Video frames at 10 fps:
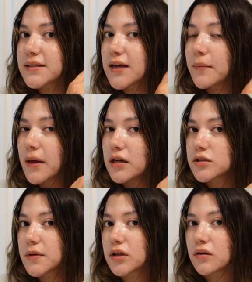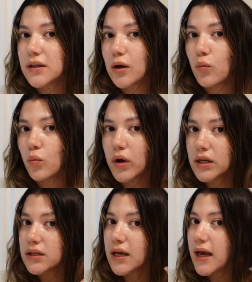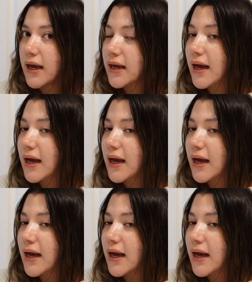time management though. Like what the heck?